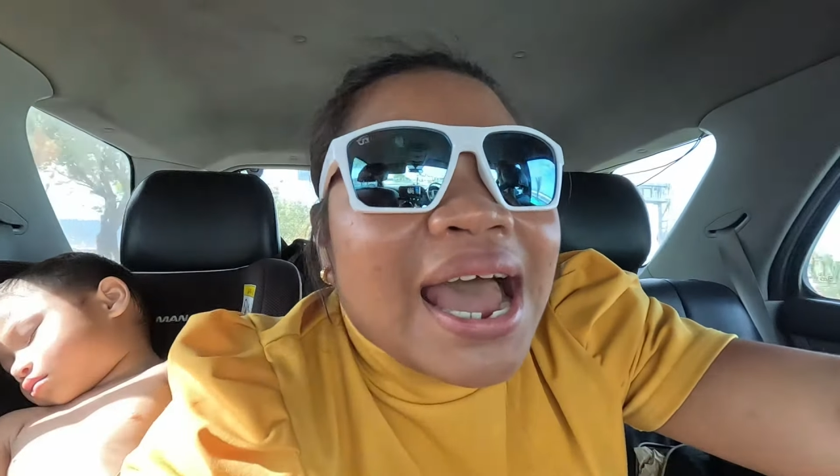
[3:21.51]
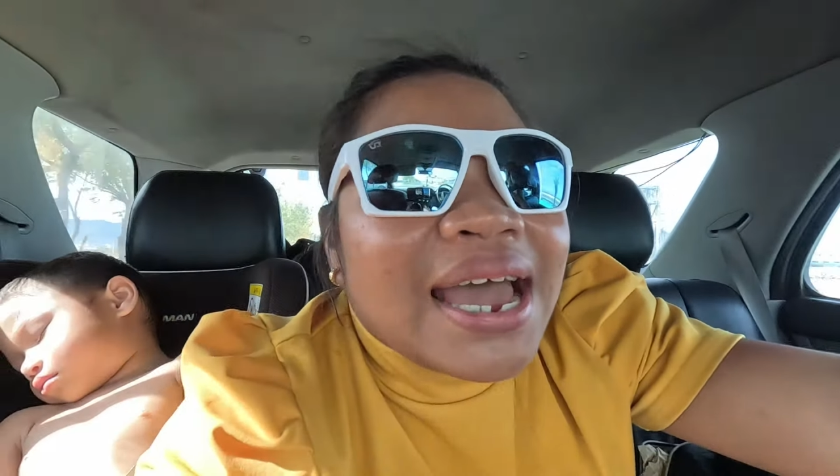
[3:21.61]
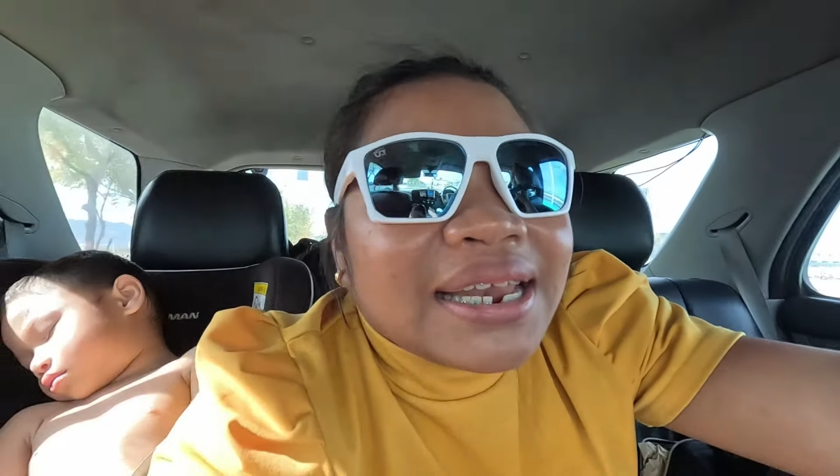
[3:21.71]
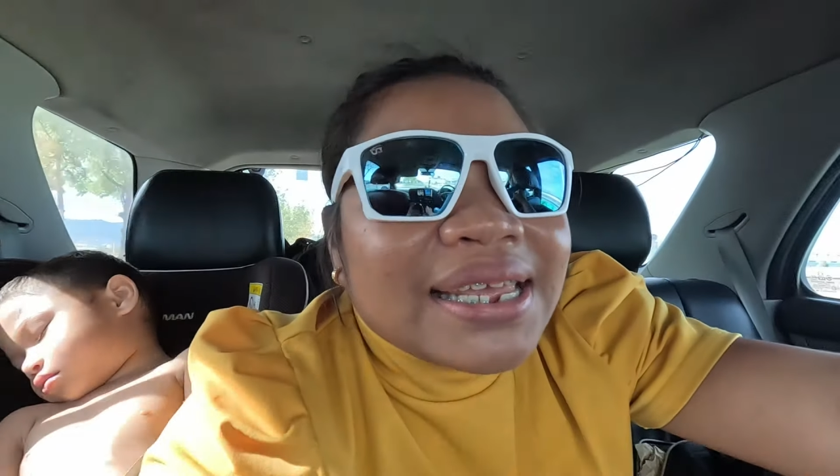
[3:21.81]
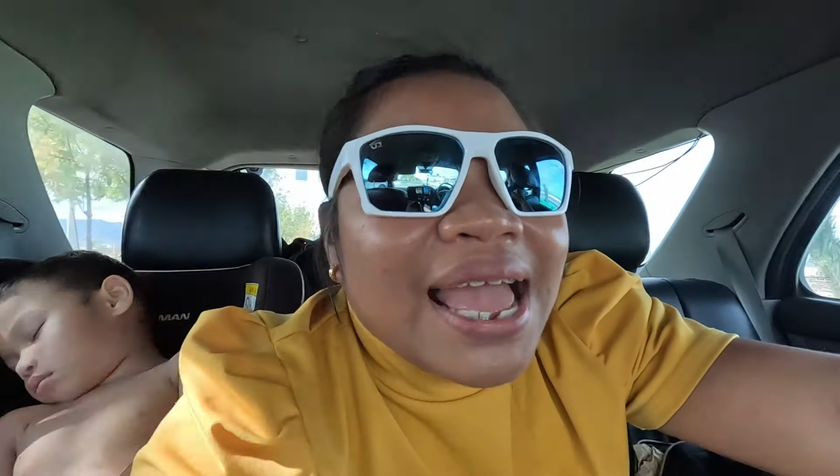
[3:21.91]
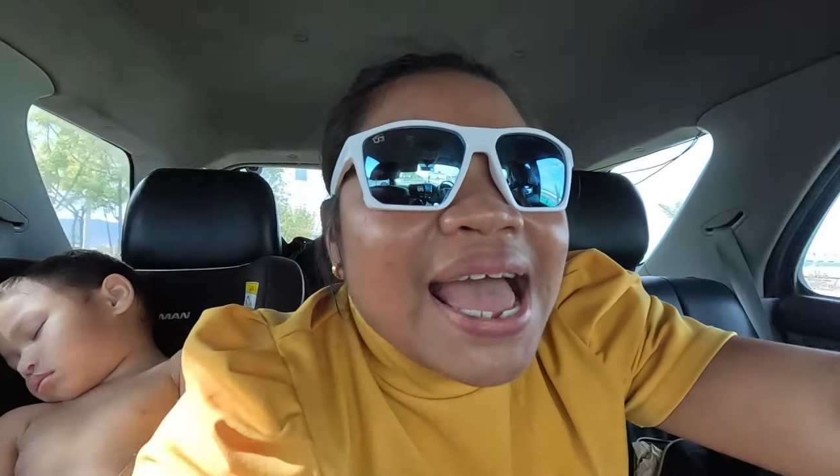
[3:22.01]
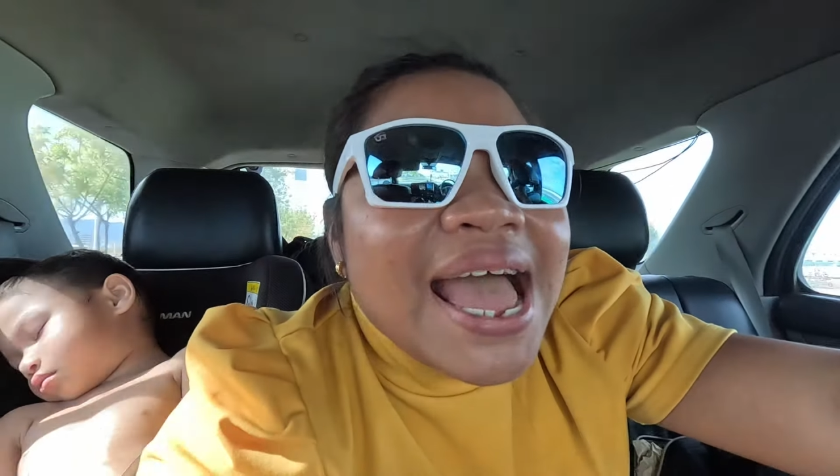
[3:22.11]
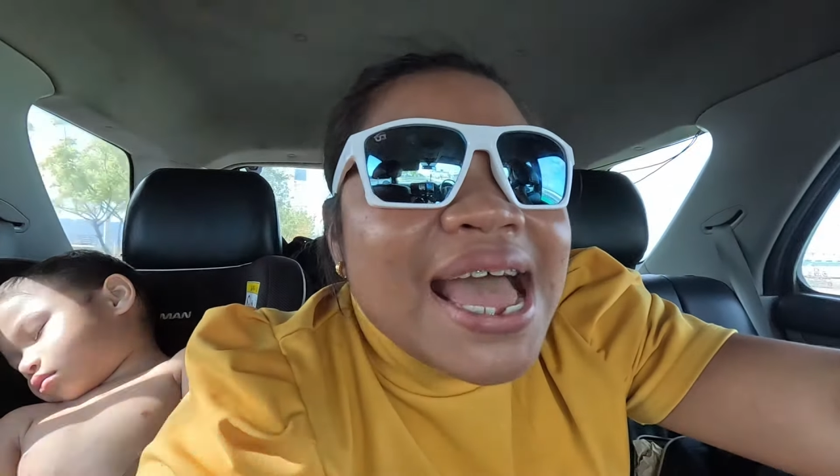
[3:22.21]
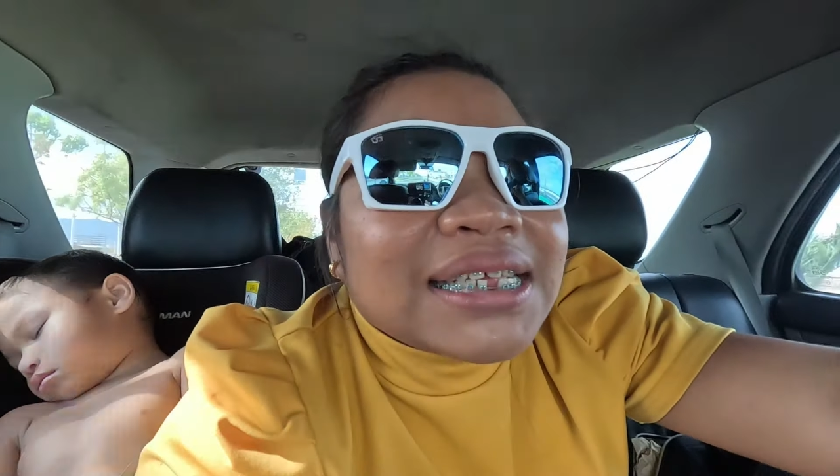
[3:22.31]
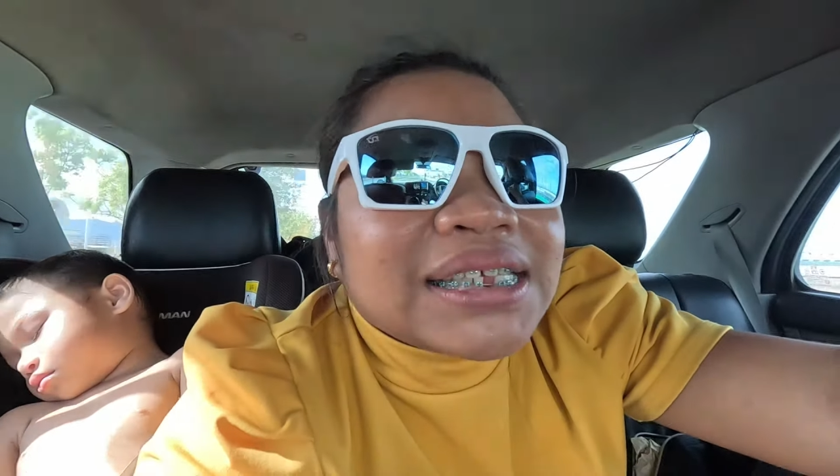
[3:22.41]
And
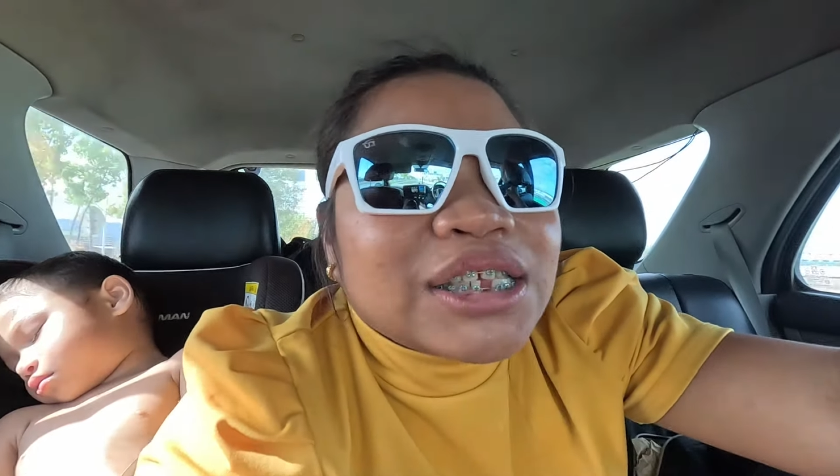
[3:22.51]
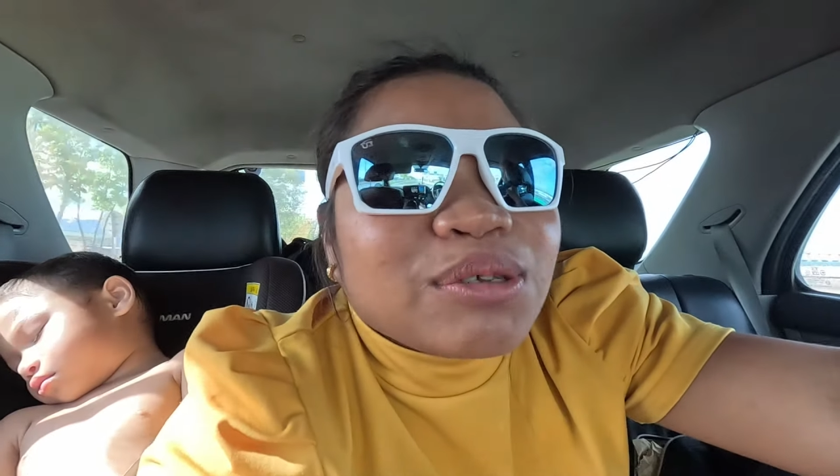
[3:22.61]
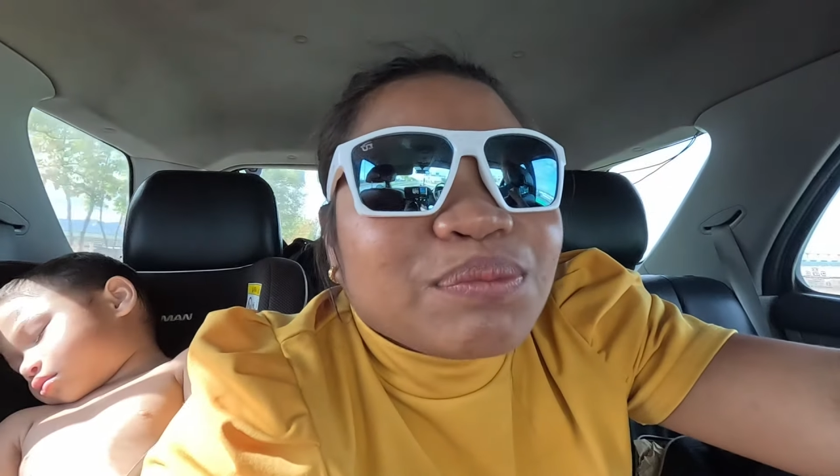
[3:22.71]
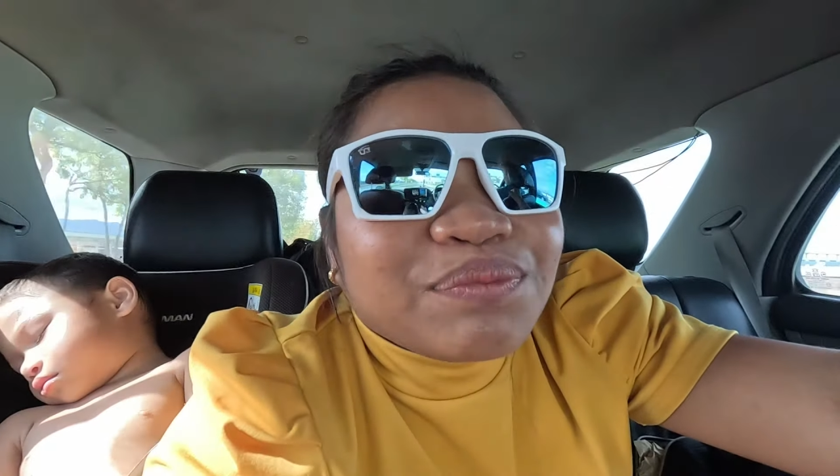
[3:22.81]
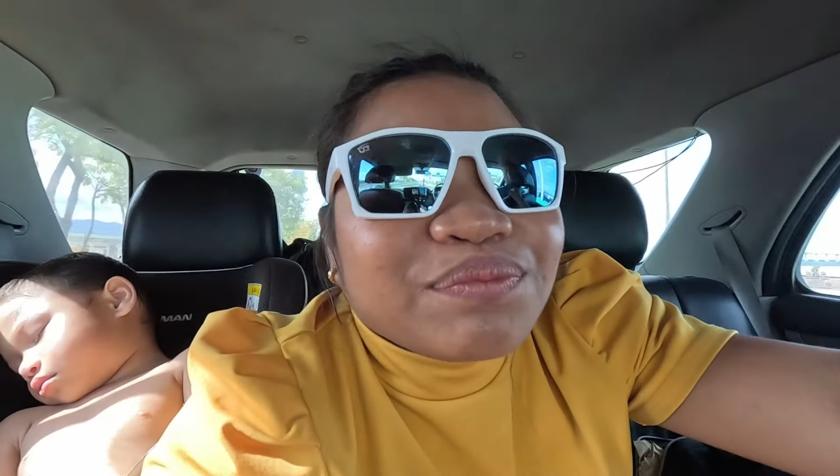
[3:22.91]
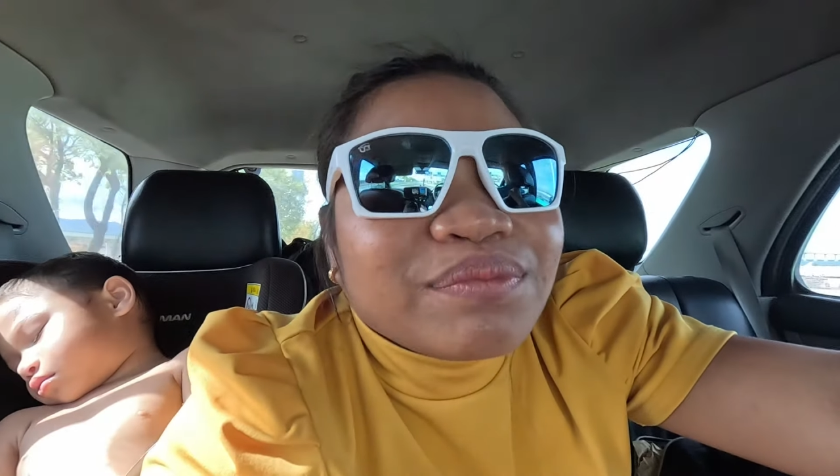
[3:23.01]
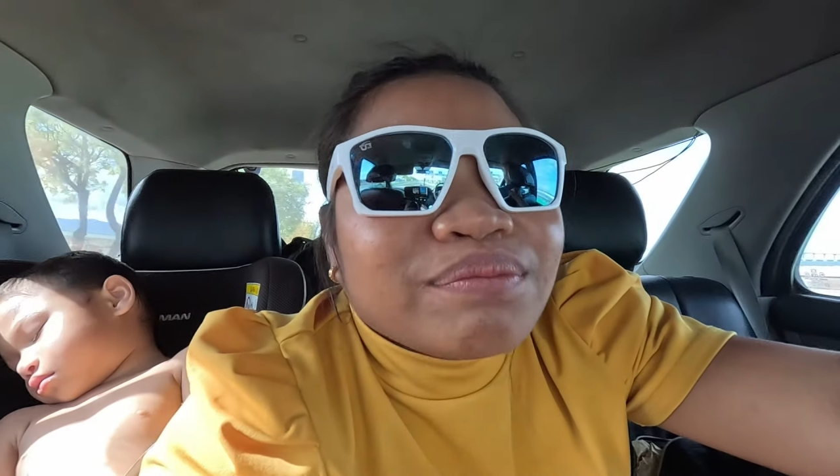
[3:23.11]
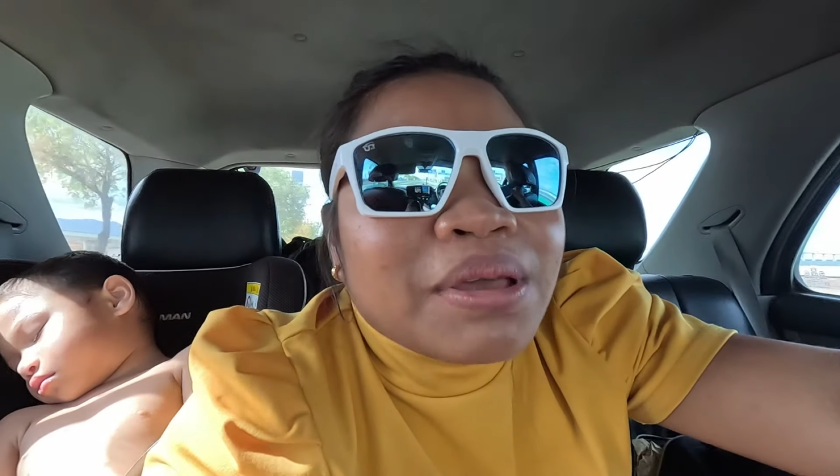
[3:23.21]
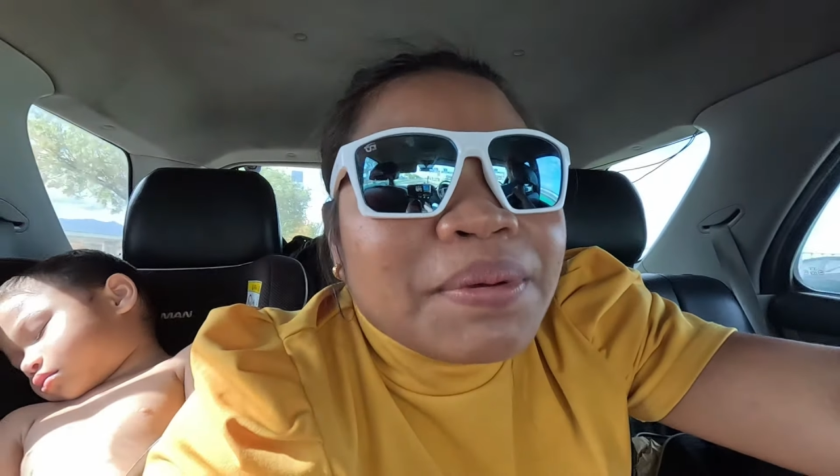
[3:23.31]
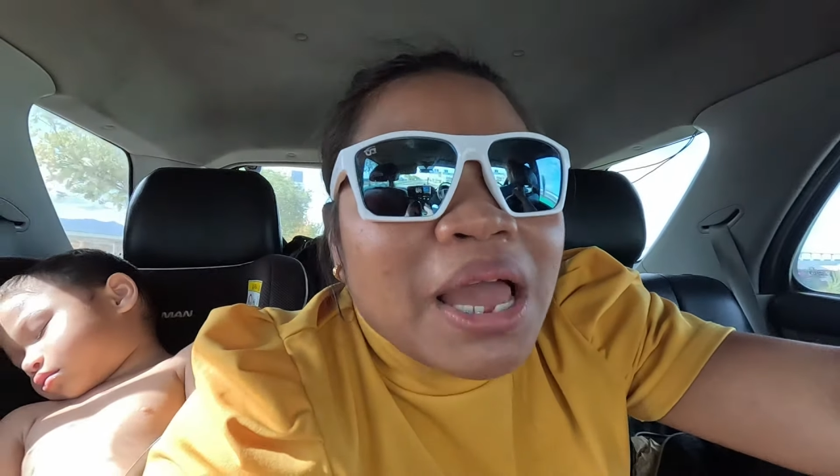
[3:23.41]
yes,
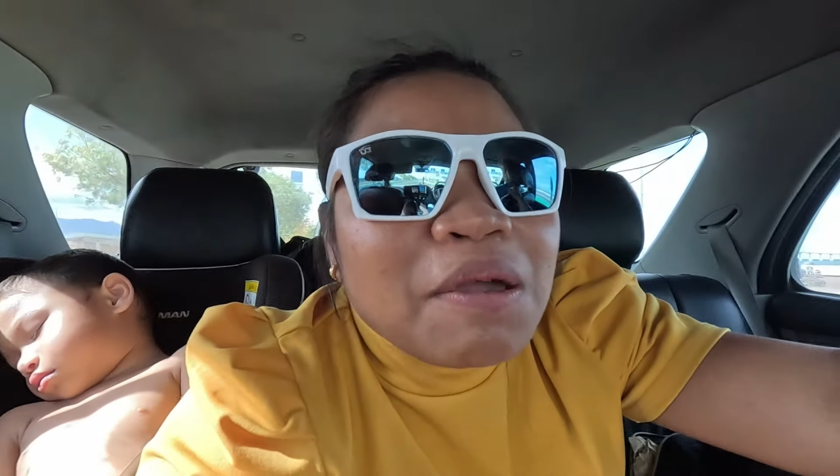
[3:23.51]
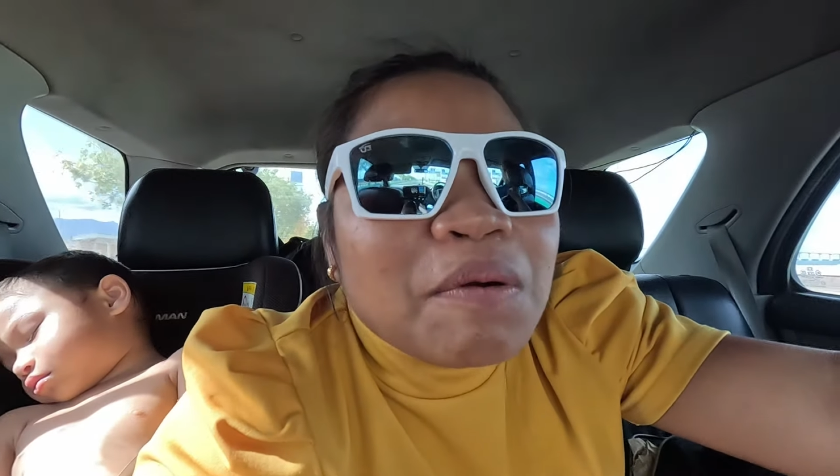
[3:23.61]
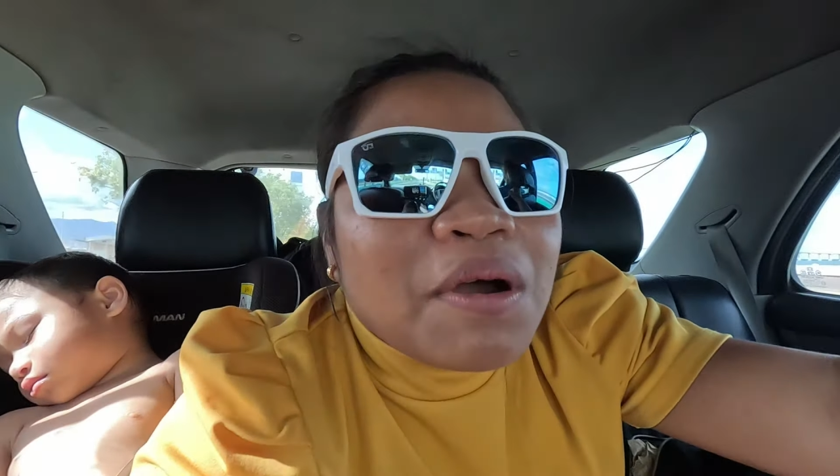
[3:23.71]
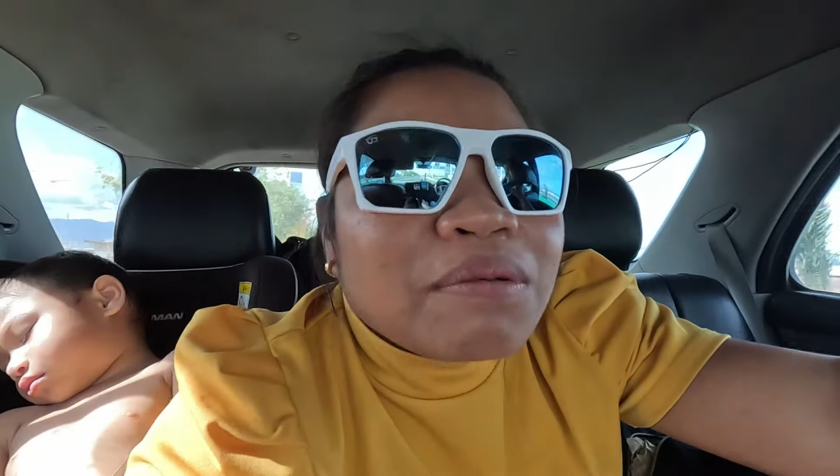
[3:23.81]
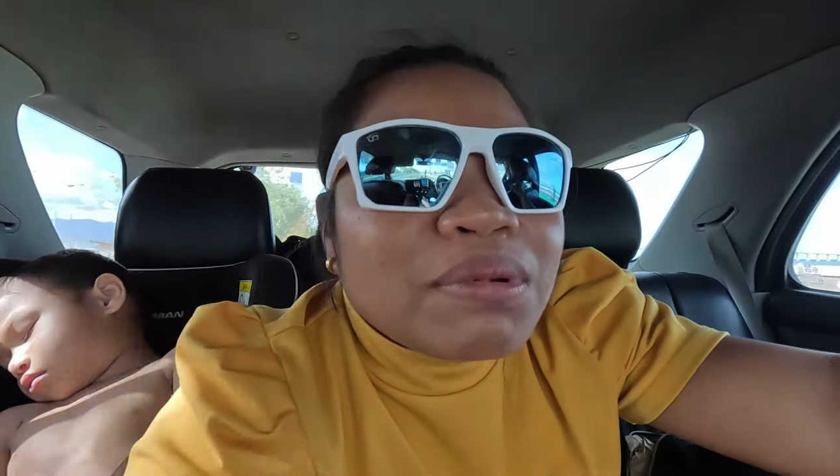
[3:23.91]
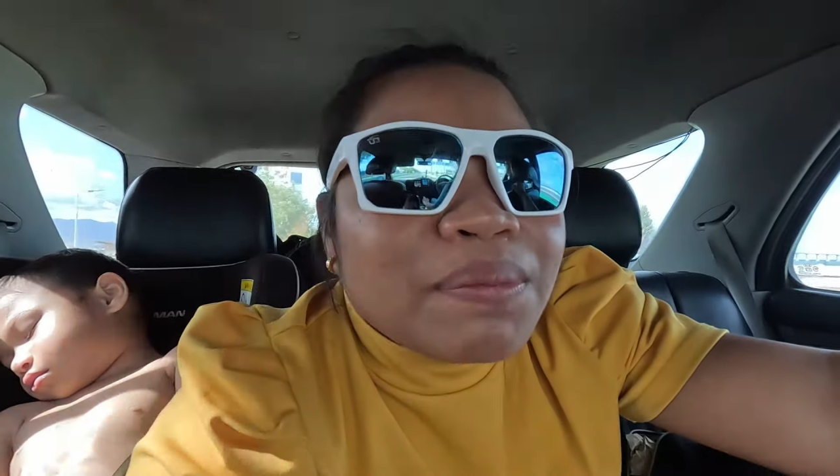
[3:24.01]
maybe I won,